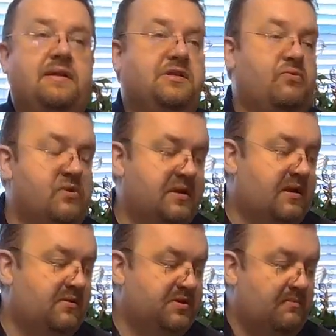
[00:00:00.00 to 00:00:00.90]
That's
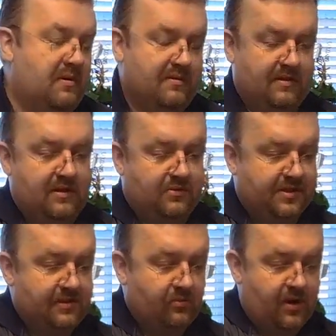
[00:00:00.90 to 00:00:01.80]
$20 a month, and you'll
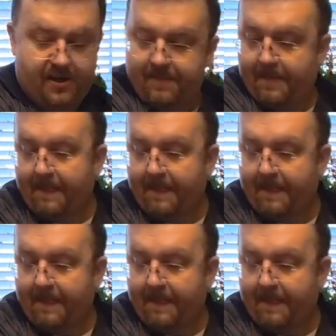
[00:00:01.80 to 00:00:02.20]
see why.